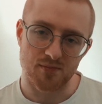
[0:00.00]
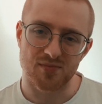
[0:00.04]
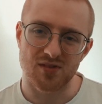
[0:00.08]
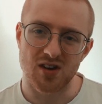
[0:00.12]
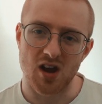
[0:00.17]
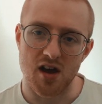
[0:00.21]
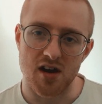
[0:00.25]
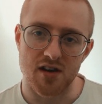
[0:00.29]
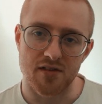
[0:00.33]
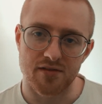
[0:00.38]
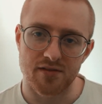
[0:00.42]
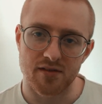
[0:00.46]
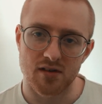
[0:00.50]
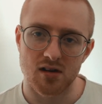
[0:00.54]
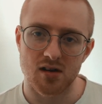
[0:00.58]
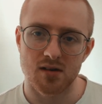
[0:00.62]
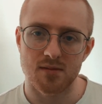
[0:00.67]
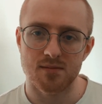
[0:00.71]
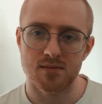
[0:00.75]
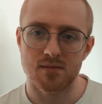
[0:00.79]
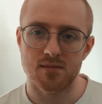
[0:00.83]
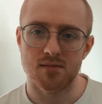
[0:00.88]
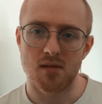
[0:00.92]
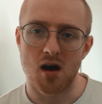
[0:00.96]
of
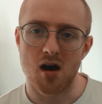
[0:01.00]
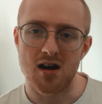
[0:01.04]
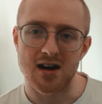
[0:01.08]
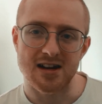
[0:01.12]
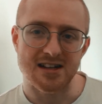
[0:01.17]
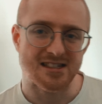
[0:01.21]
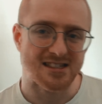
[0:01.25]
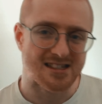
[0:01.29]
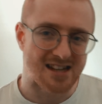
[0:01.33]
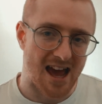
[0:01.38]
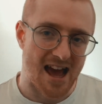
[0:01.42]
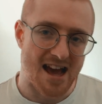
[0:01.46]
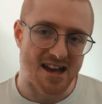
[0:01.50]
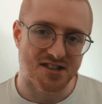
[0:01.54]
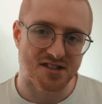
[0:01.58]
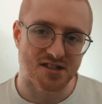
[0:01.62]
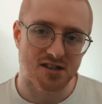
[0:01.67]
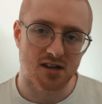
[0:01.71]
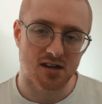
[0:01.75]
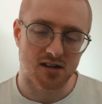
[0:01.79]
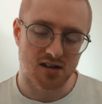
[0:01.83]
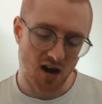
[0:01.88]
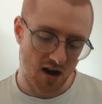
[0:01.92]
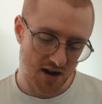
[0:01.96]

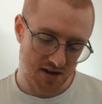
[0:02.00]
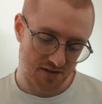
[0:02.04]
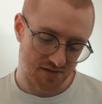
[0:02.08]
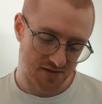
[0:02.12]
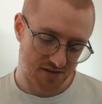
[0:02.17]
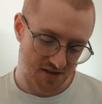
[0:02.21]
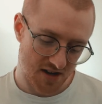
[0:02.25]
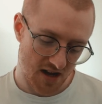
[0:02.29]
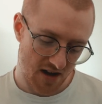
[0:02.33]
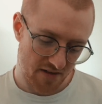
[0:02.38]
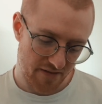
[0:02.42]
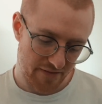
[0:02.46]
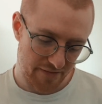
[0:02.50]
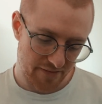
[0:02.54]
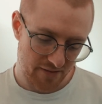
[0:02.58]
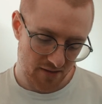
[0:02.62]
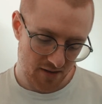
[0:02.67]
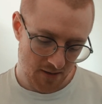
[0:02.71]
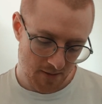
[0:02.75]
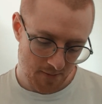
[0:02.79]
heist-esque kind of stuff,